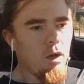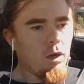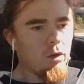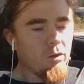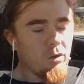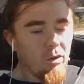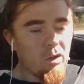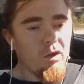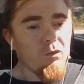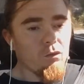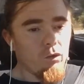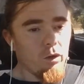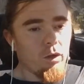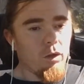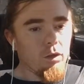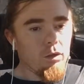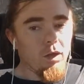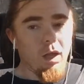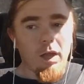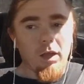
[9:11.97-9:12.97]
delivery.
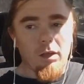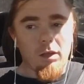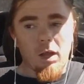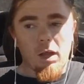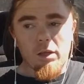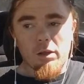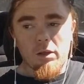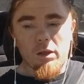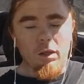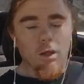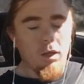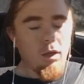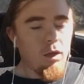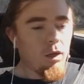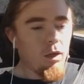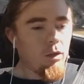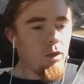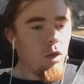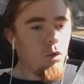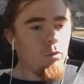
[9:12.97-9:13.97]

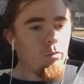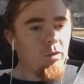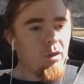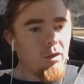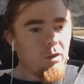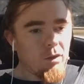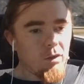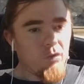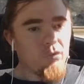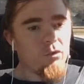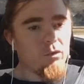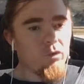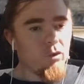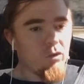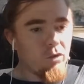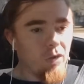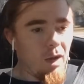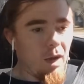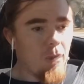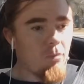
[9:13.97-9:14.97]
They would be delivering
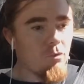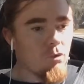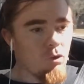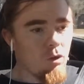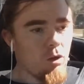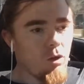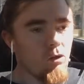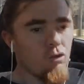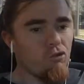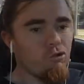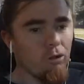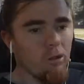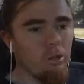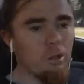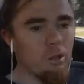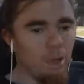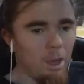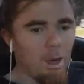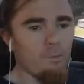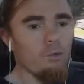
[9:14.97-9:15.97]
this Amazon,
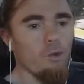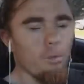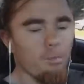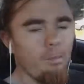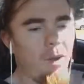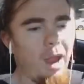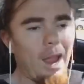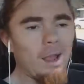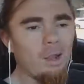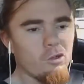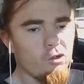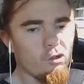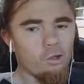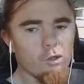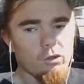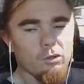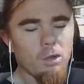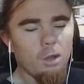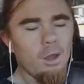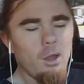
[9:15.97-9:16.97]
strictly Amazon
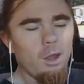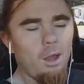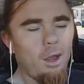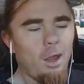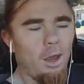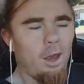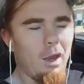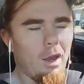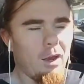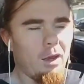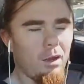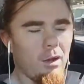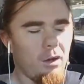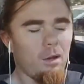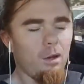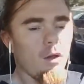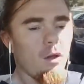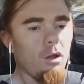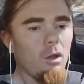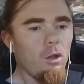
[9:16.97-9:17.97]
packages. And
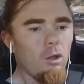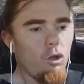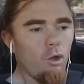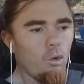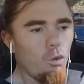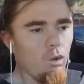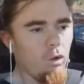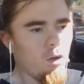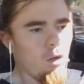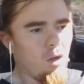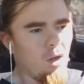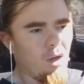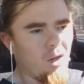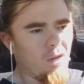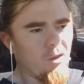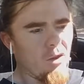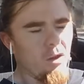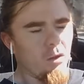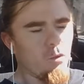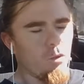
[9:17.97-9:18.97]
you would, I
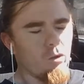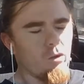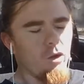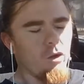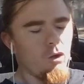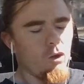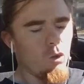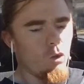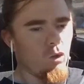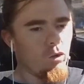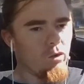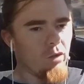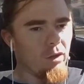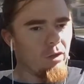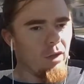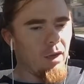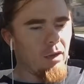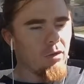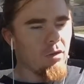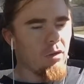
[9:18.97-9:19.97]
think what they do is they
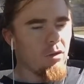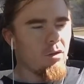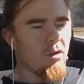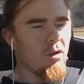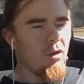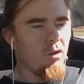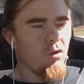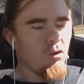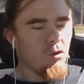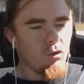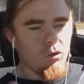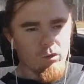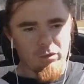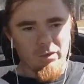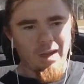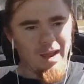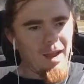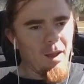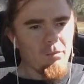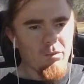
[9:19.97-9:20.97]
take the Kindle
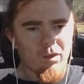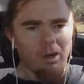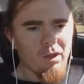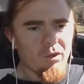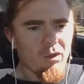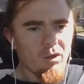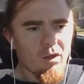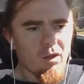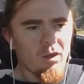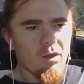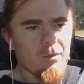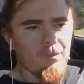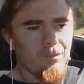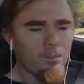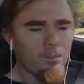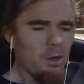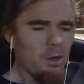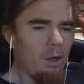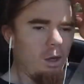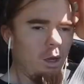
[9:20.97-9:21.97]
tablet, I think,
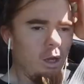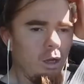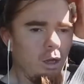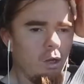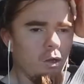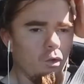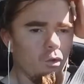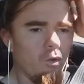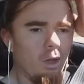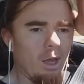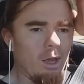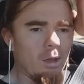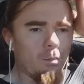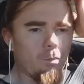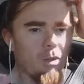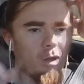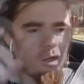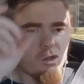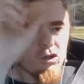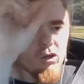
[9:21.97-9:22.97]
and then you take a
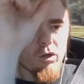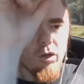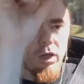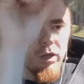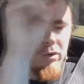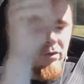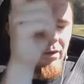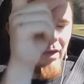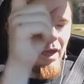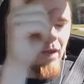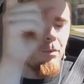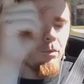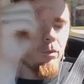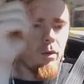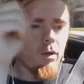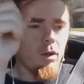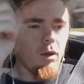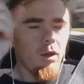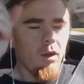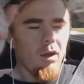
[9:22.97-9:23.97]
picture, like snap
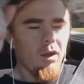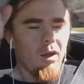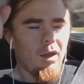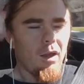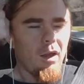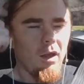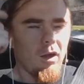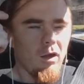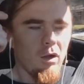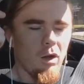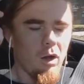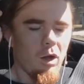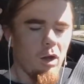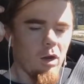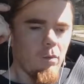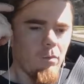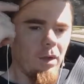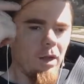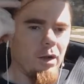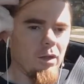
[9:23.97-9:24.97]
it, and it
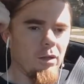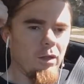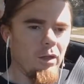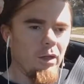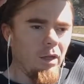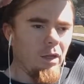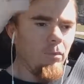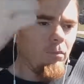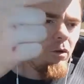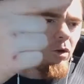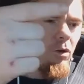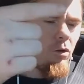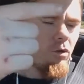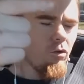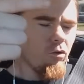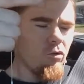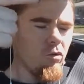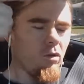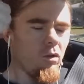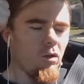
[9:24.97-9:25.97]
automatically
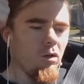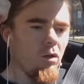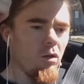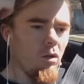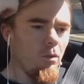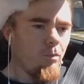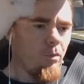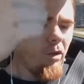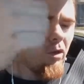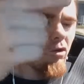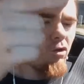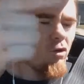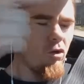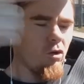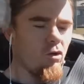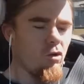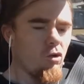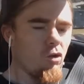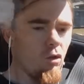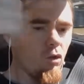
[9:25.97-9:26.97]
emails a
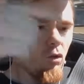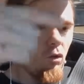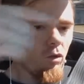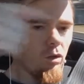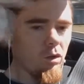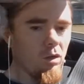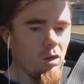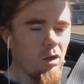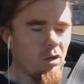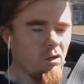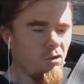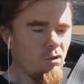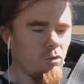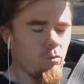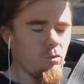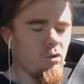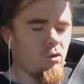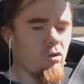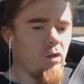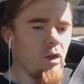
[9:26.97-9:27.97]
picture to the
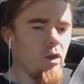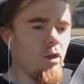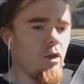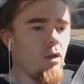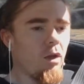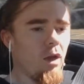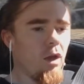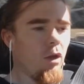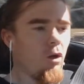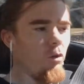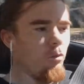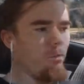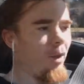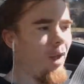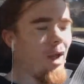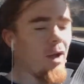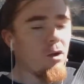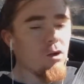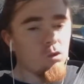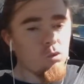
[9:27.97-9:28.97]
customer saying, hey, your
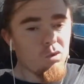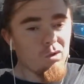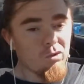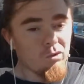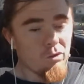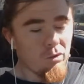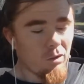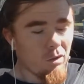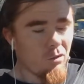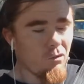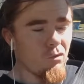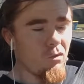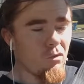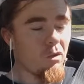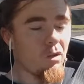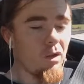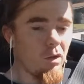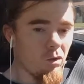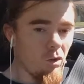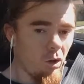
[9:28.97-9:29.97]
package was
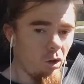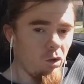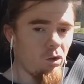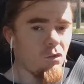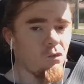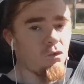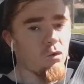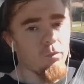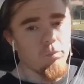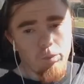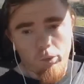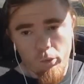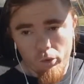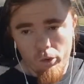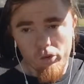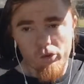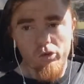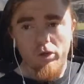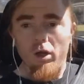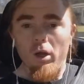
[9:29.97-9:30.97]
delivered, it's on the front
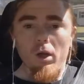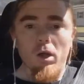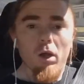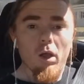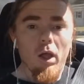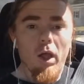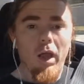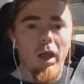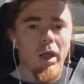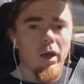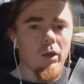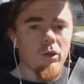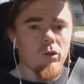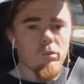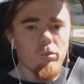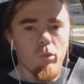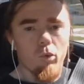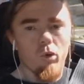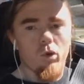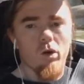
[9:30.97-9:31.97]
porch. And it's
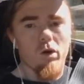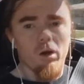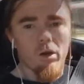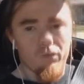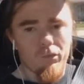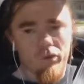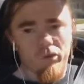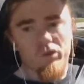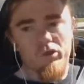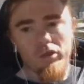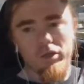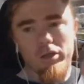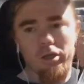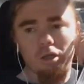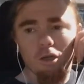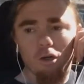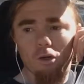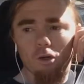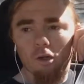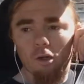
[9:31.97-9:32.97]
more of a
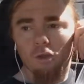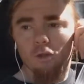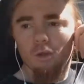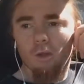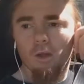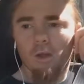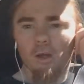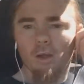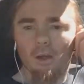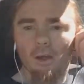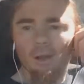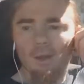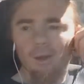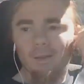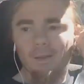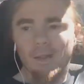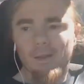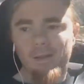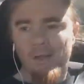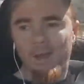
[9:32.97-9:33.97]
security thing
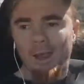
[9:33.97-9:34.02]
that they